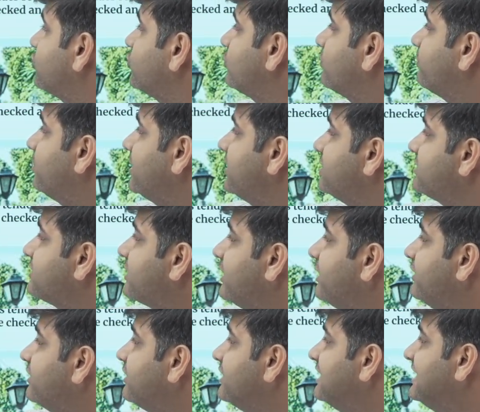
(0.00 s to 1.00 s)
took place
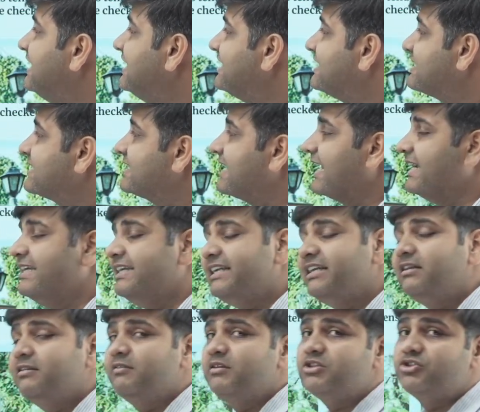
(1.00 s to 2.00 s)
and the NEET
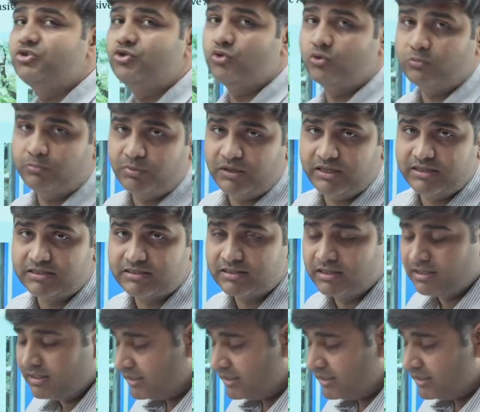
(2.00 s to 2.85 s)
scandal which took place,